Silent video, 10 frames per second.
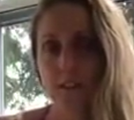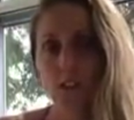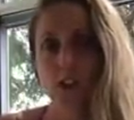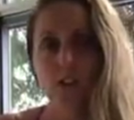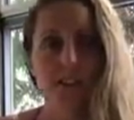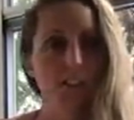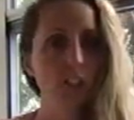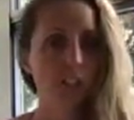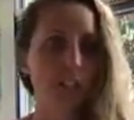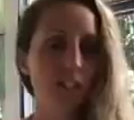Do you reckon
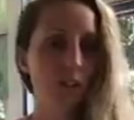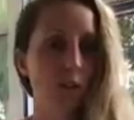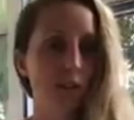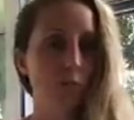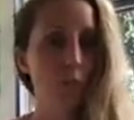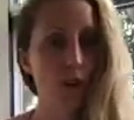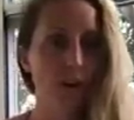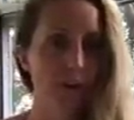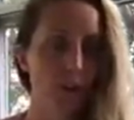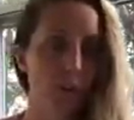she is going to
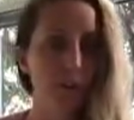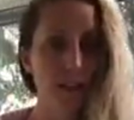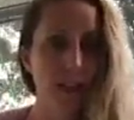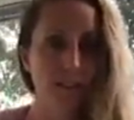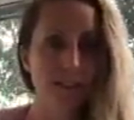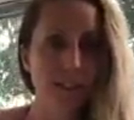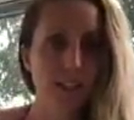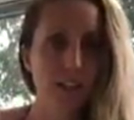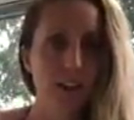work with her beliefs